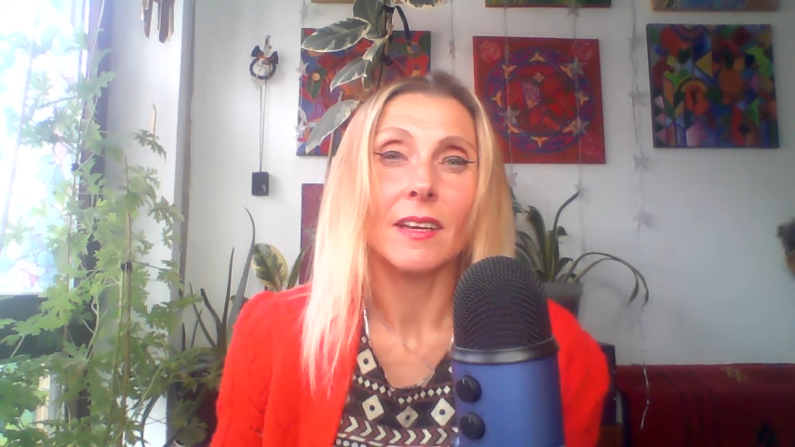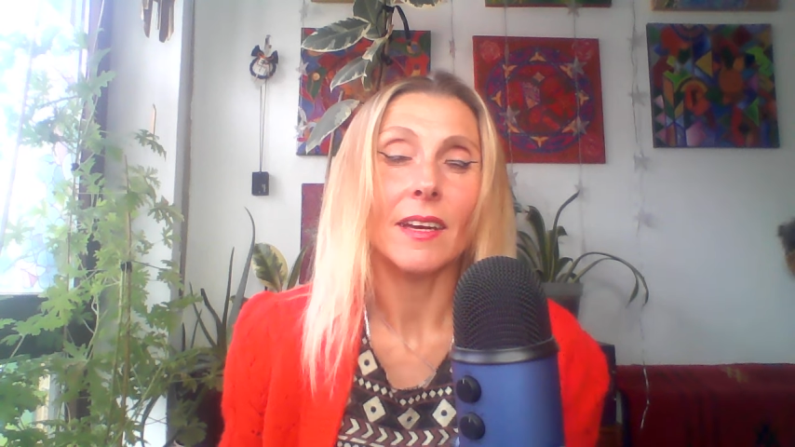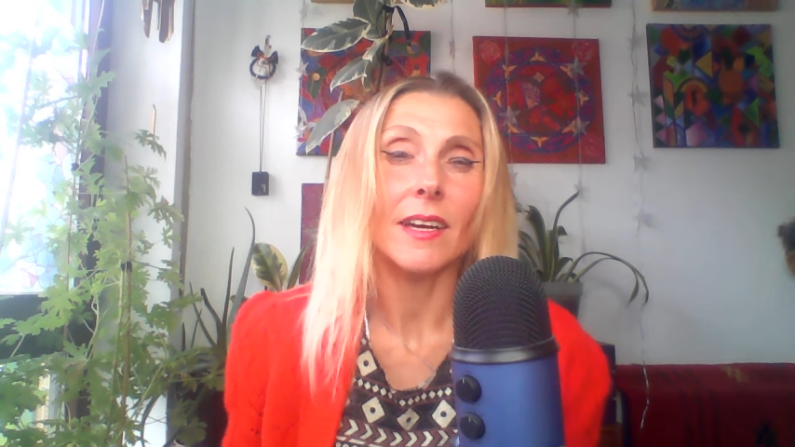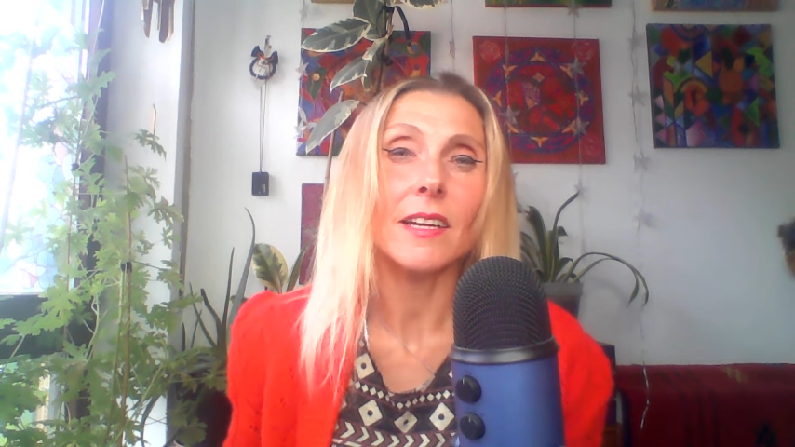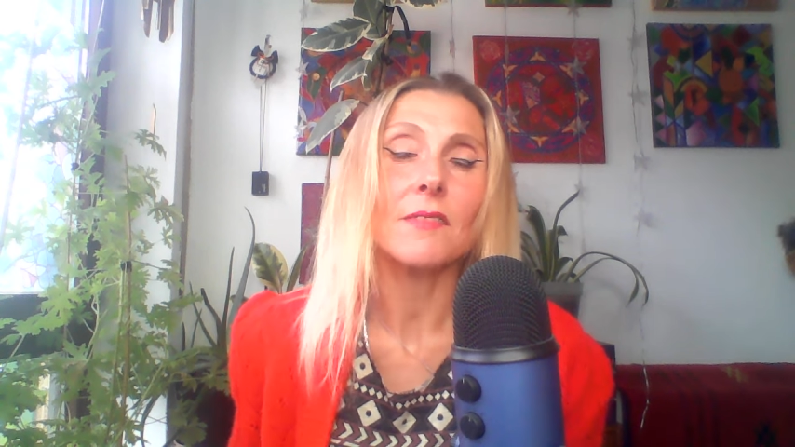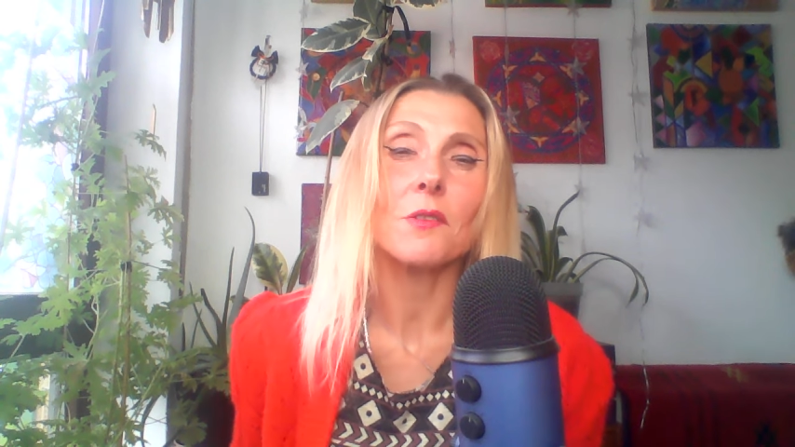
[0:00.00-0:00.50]

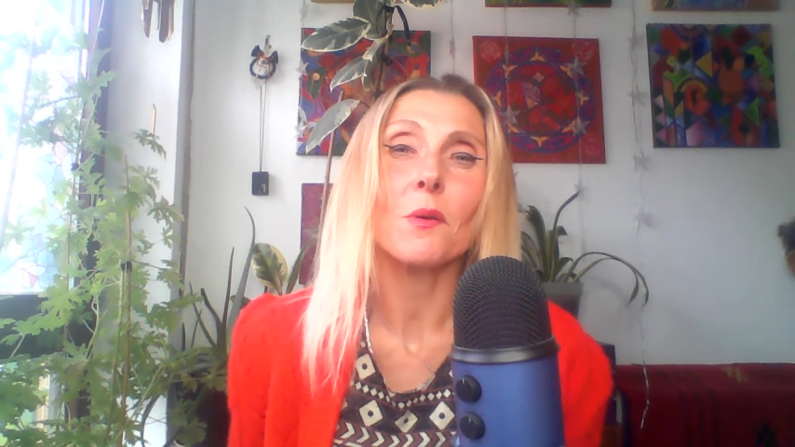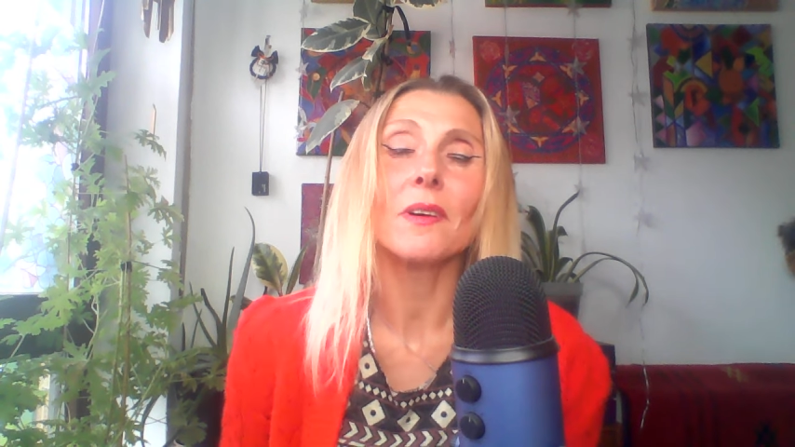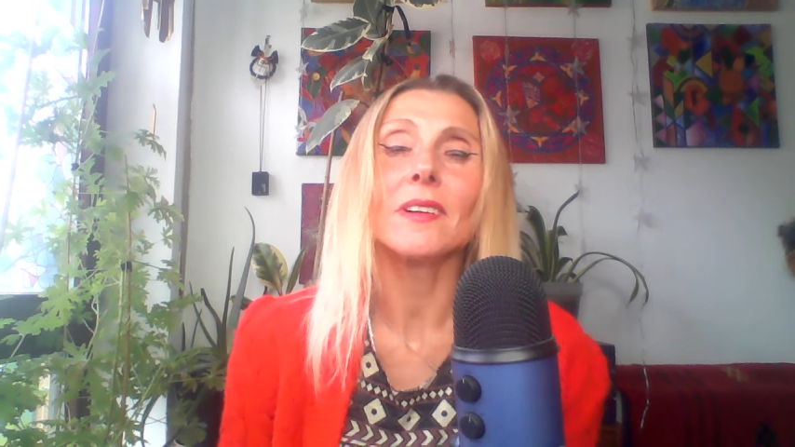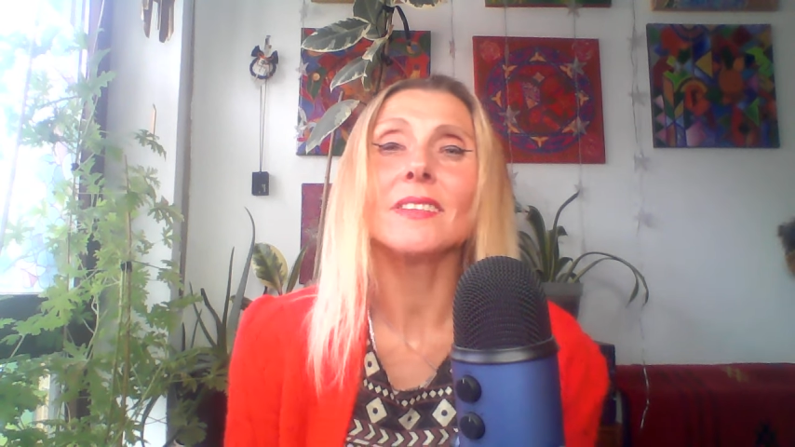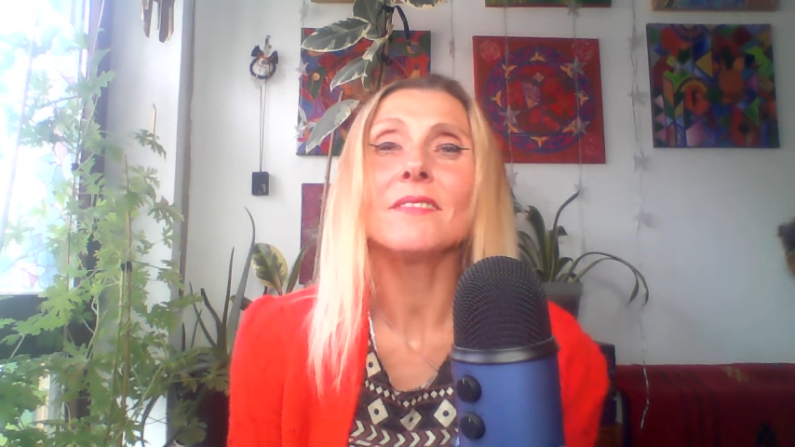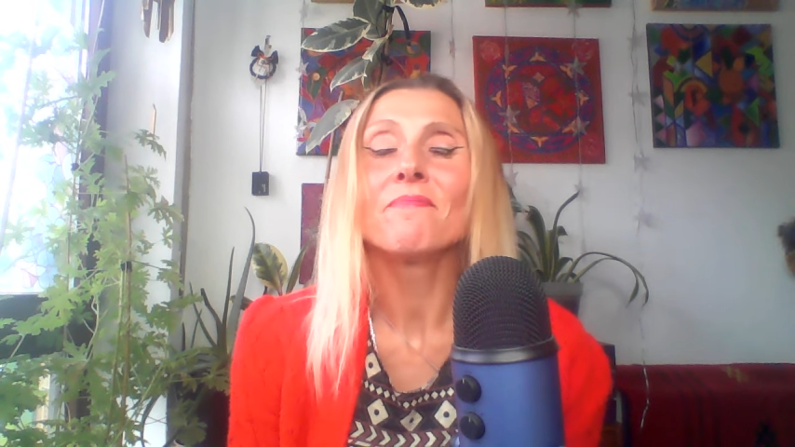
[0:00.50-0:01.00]
Hi
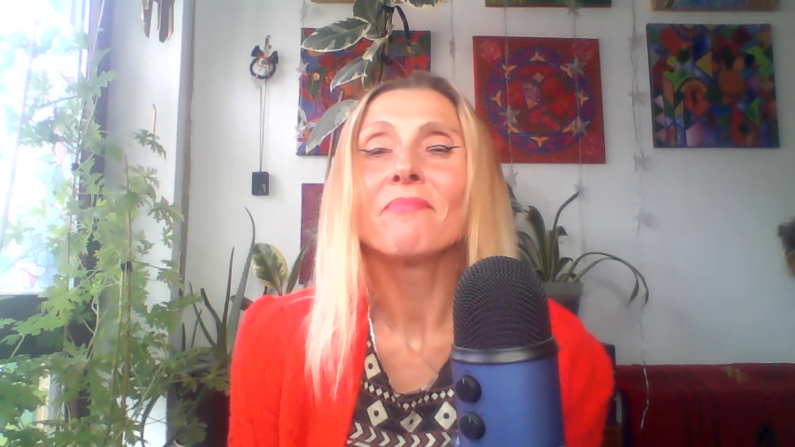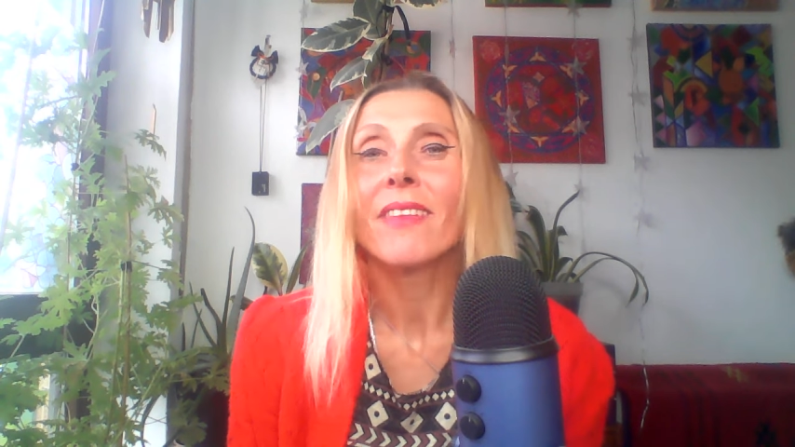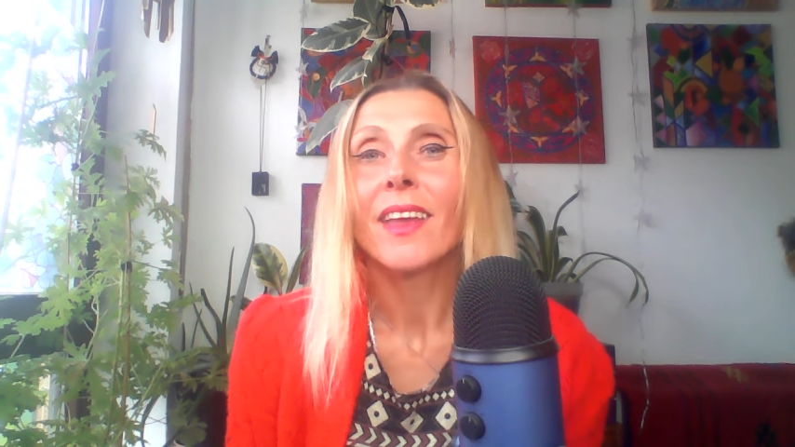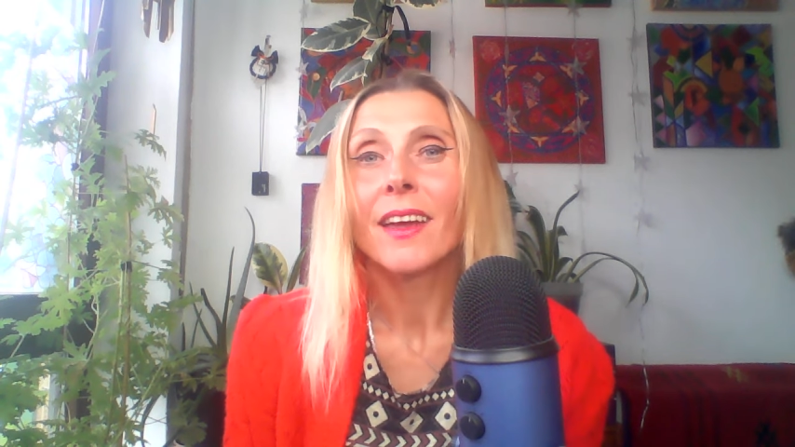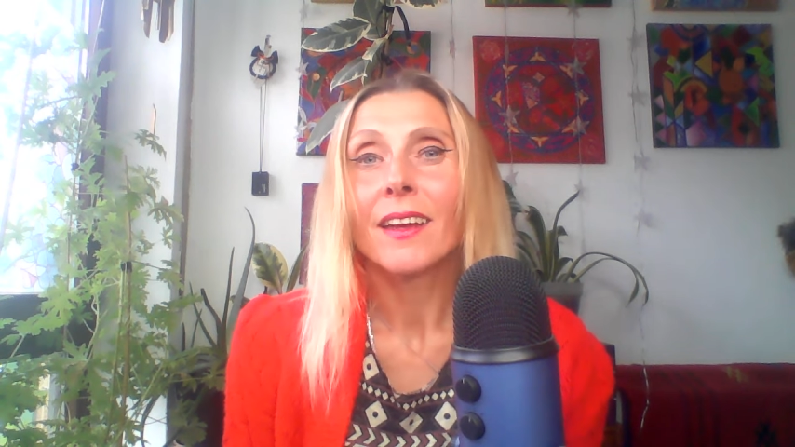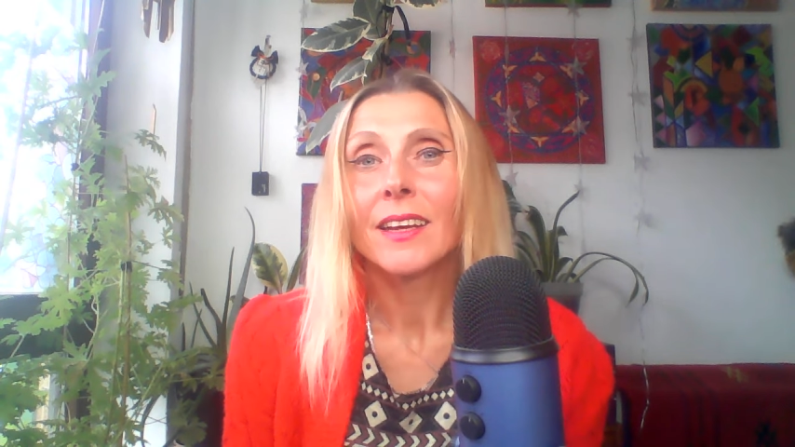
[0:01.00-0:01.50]
everyone.
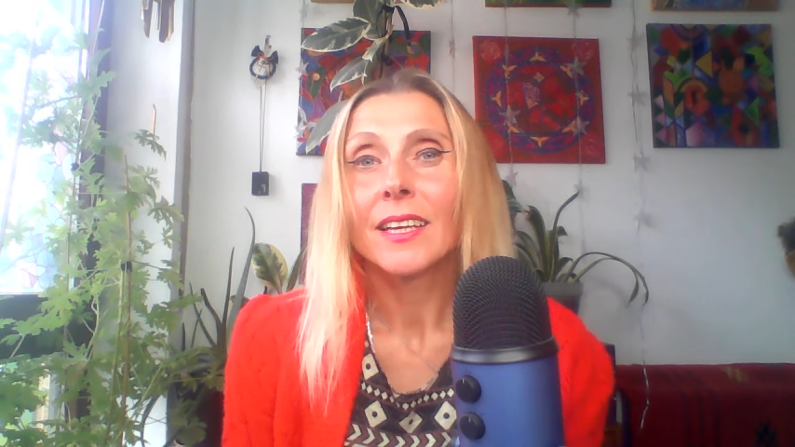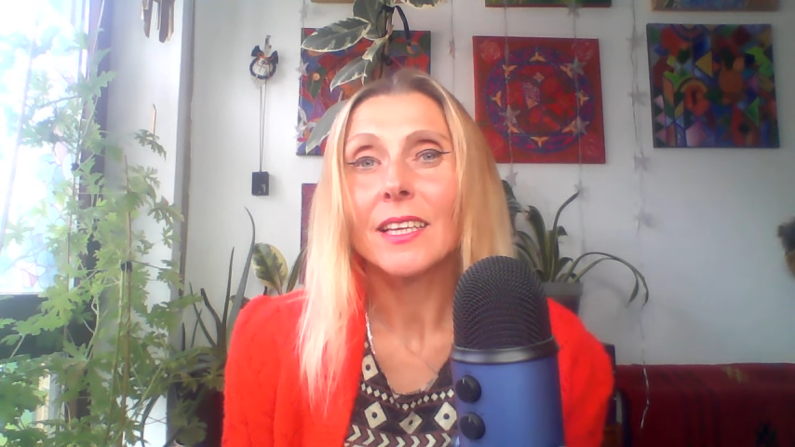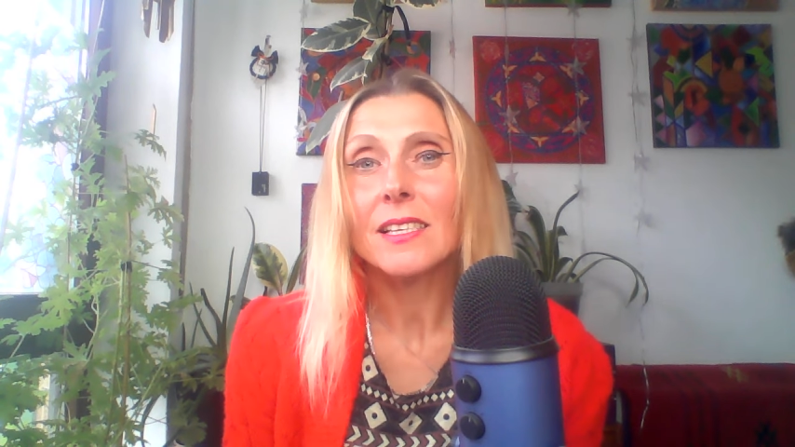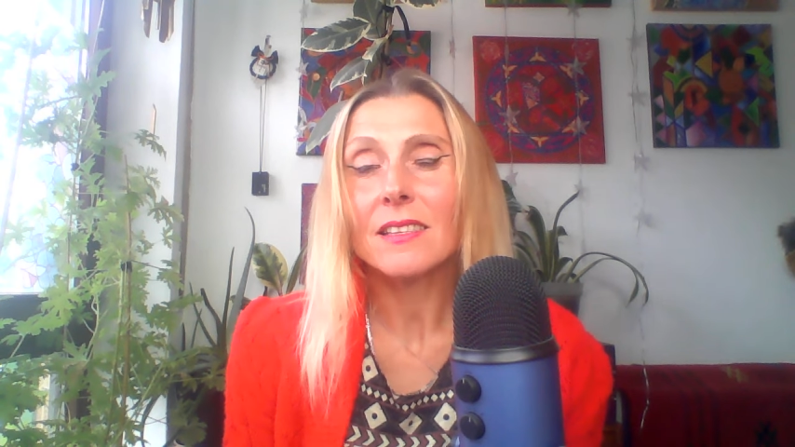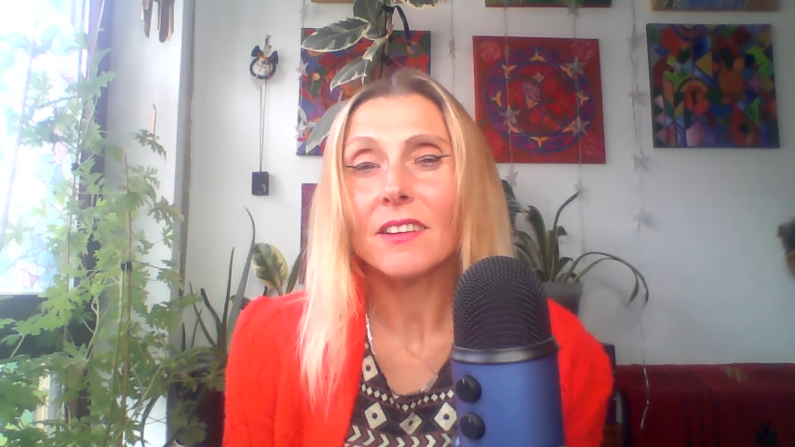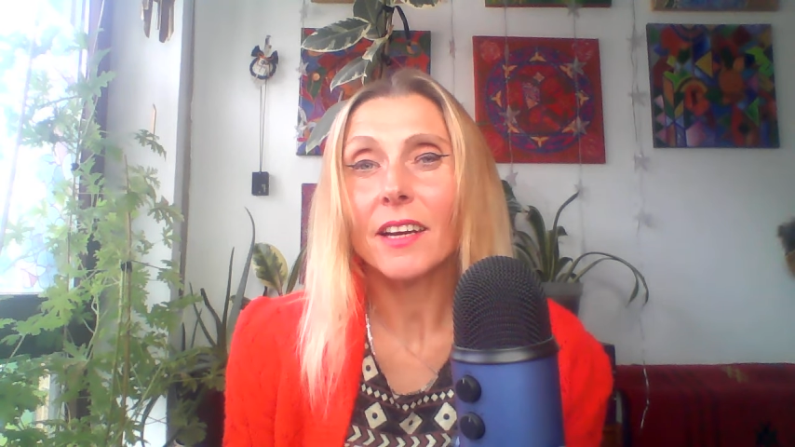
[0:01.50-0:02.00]

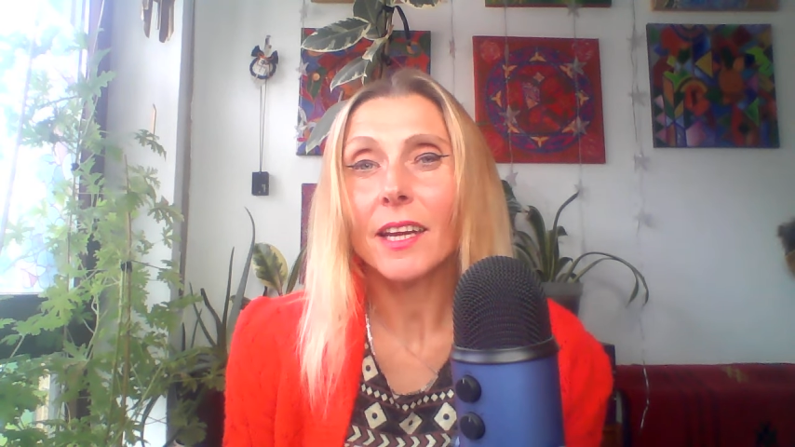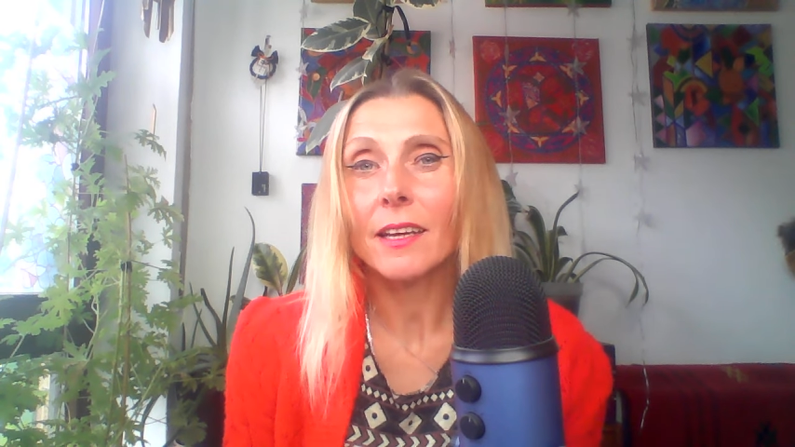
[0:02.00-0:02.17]
Is there